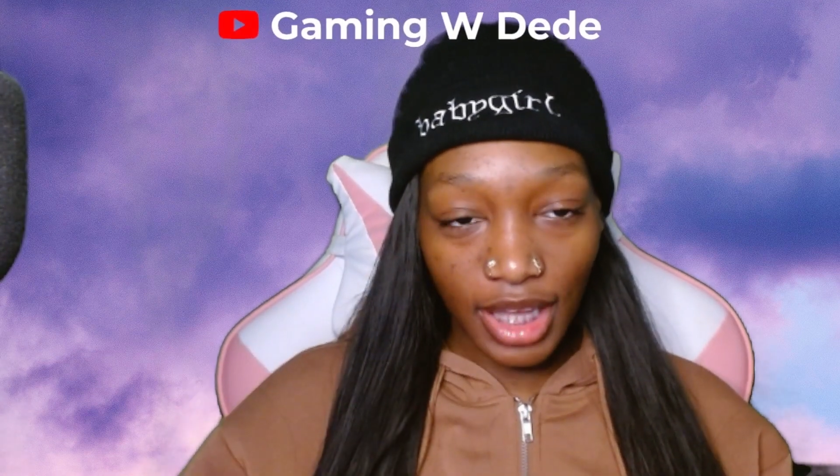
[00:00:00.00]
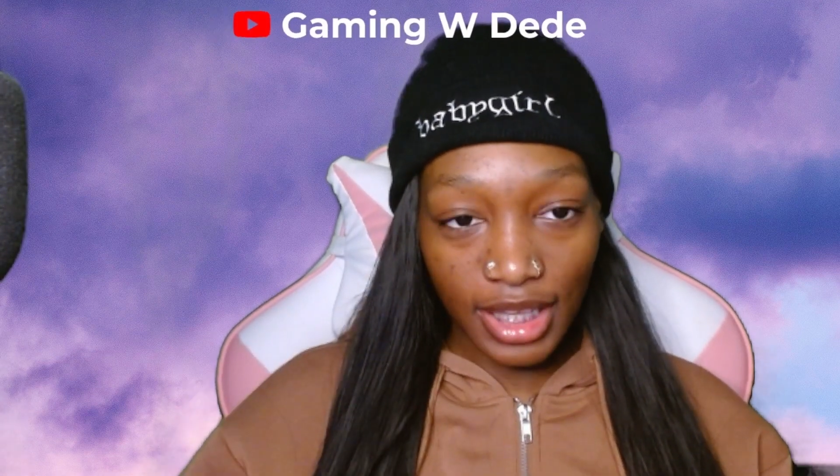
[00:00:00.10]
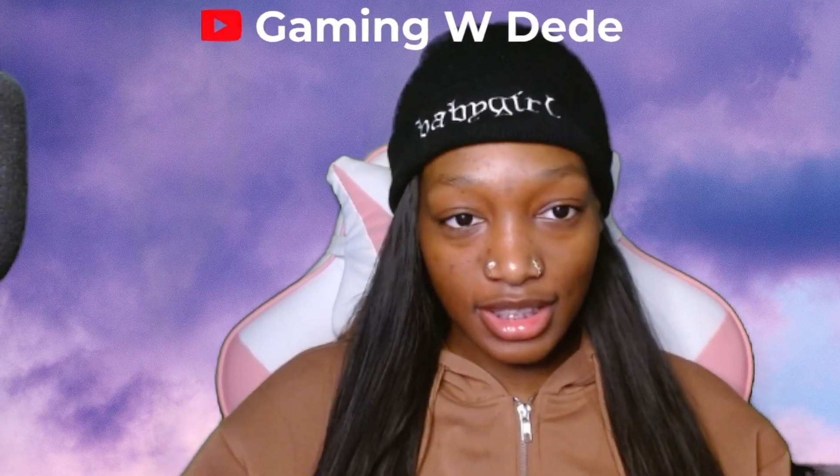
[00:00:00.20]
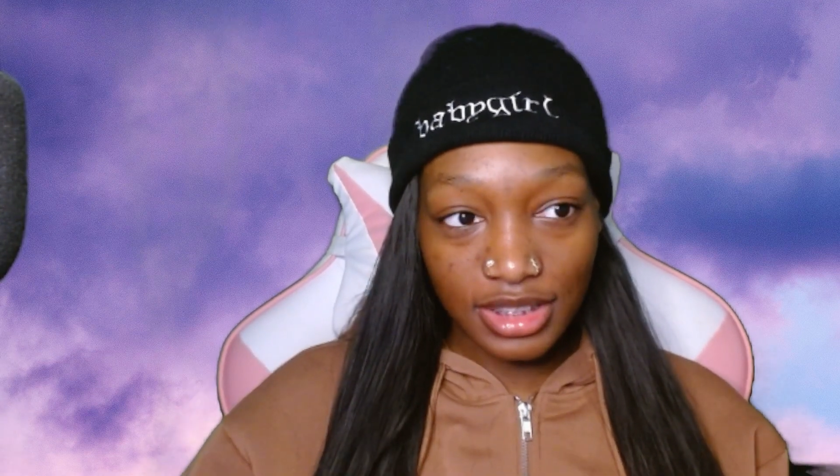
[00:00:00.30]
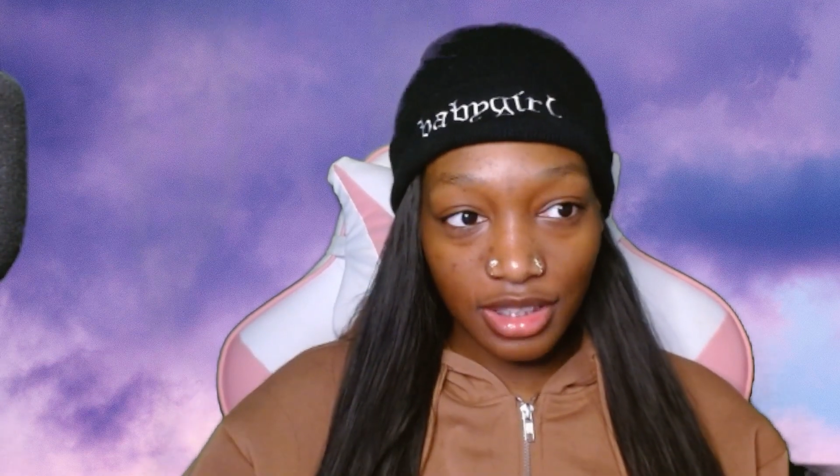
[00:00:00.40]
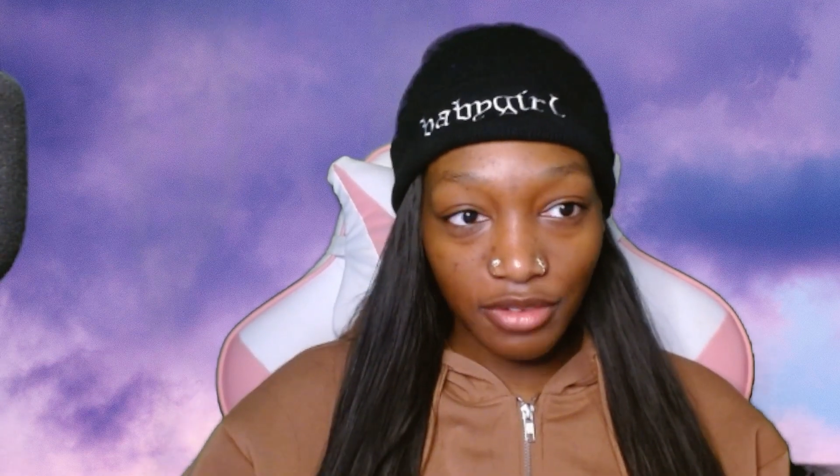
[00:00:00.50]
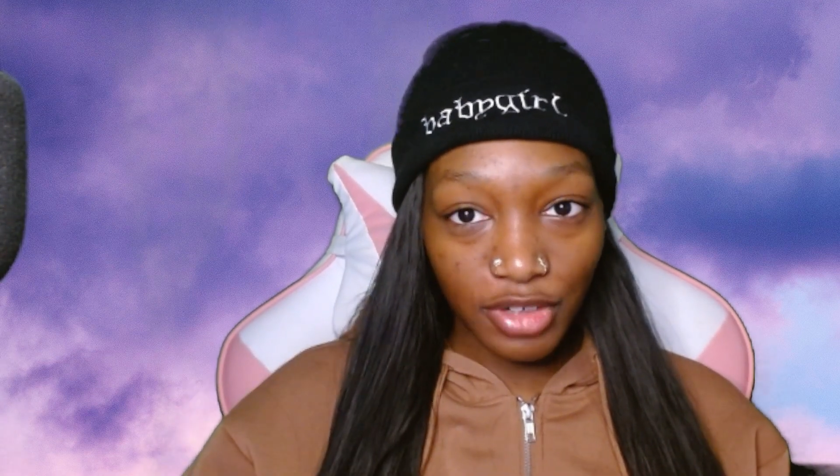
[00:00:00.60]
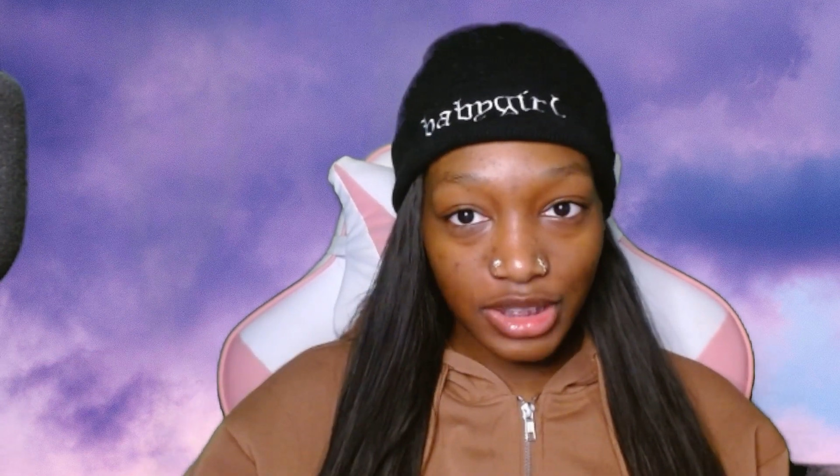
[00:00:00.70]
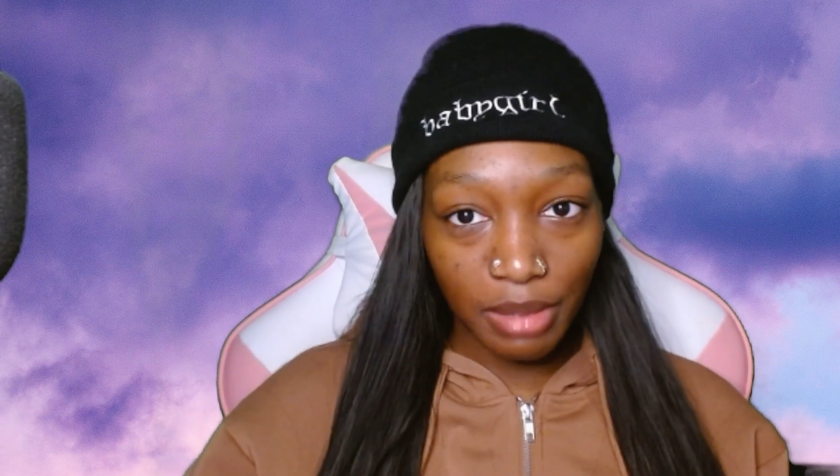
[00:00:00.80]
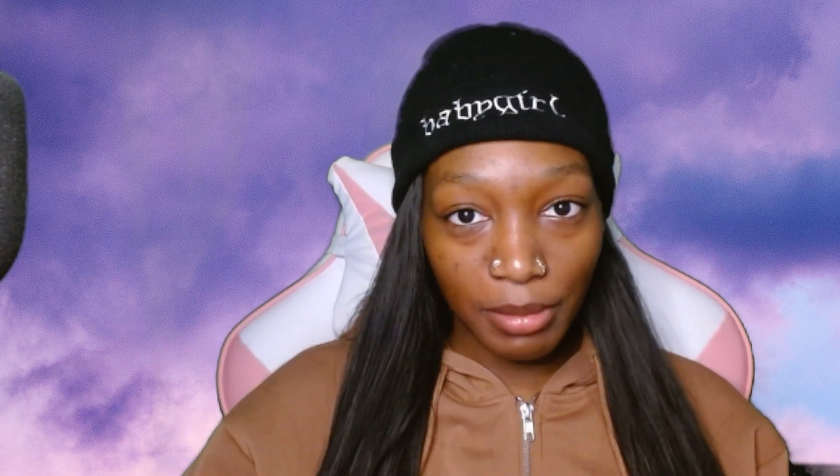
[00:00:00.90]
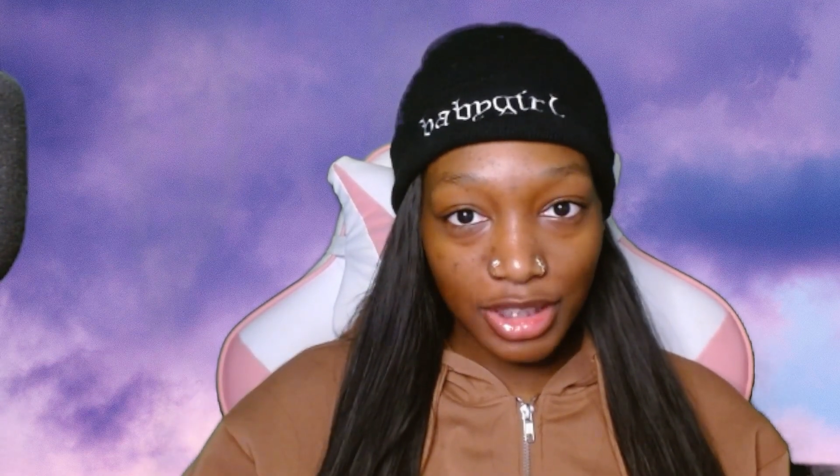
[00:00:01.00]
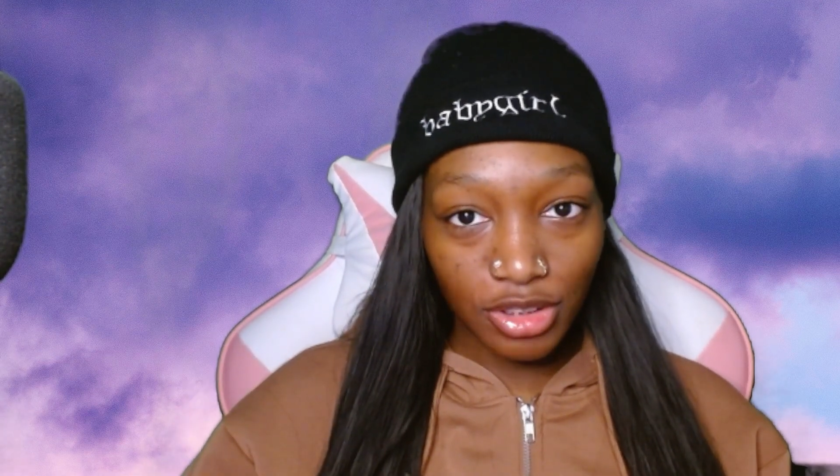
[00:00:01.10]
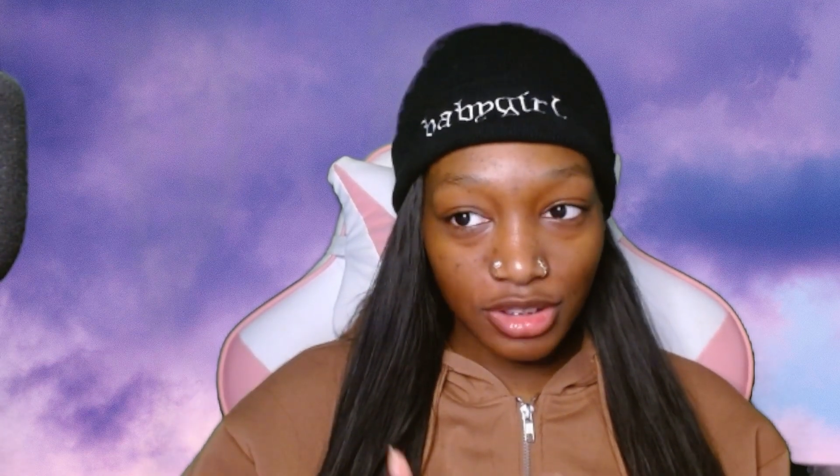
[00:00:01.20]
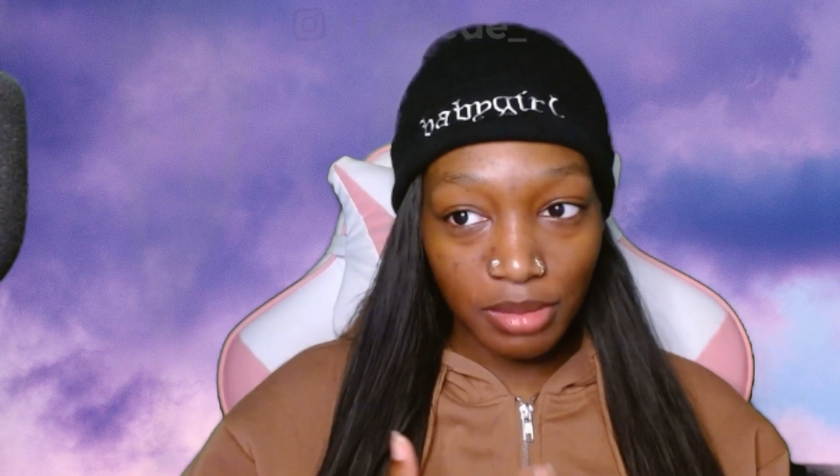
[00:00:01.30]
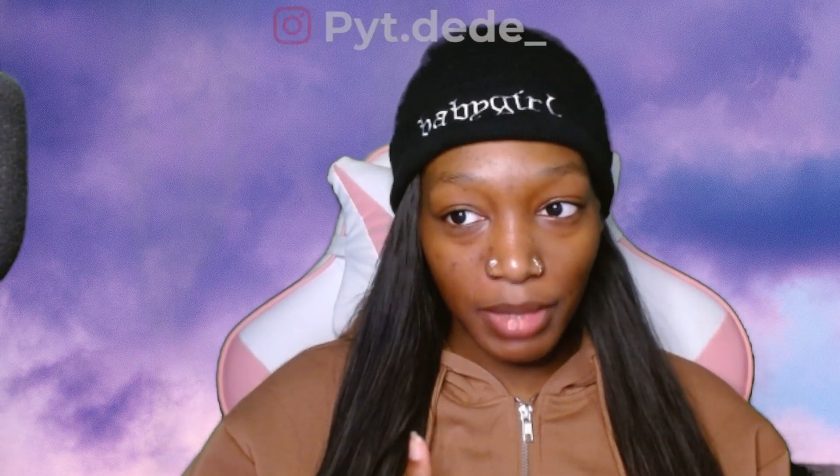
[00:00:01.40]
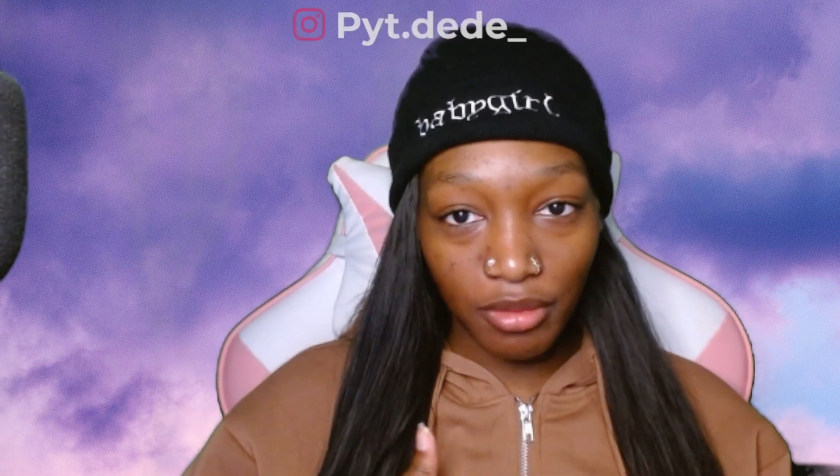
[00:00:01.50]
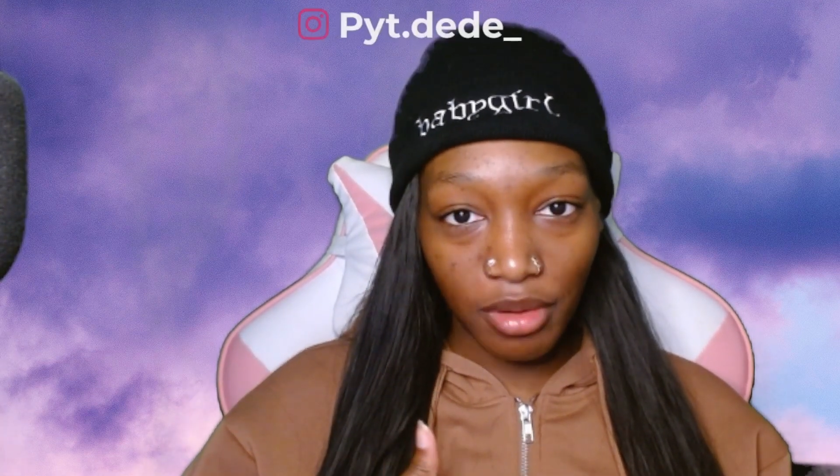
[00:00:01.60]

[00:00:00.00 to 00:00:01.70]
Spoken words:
Like, this is the first time I saw somebody